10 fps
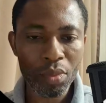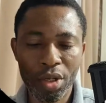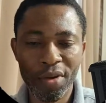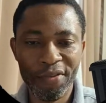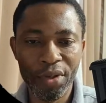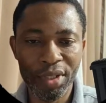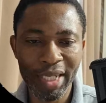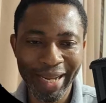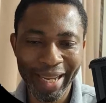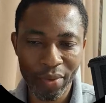configured
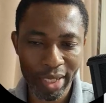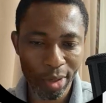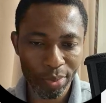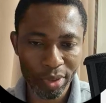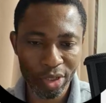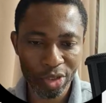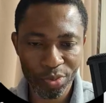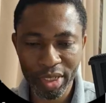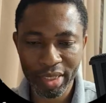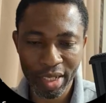earlier when I uploaded this
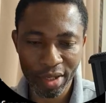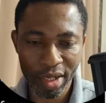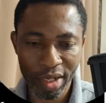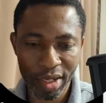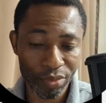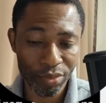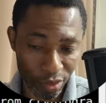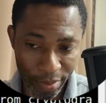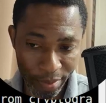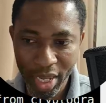project, the
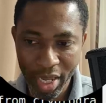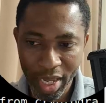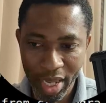API.